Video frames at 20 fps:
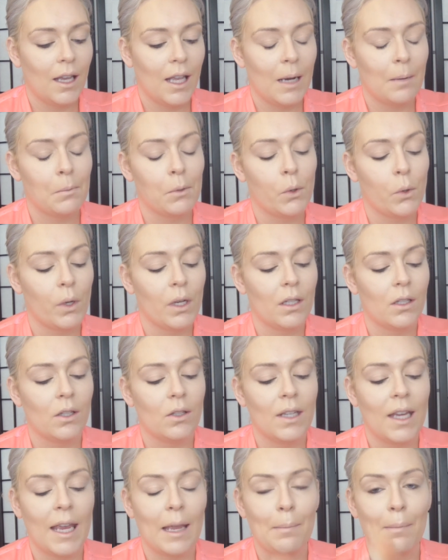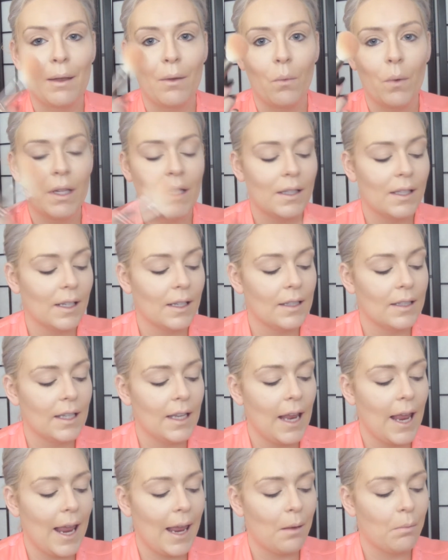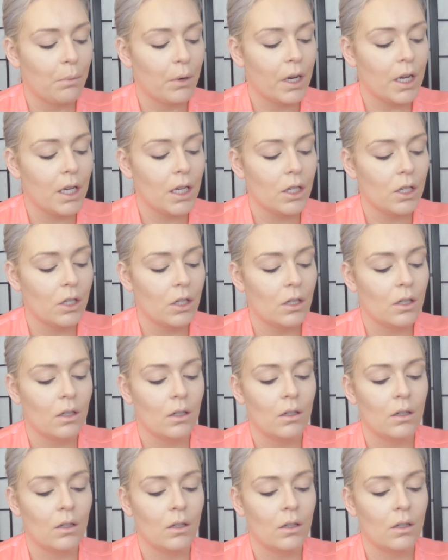And I'm going to take my 168 brush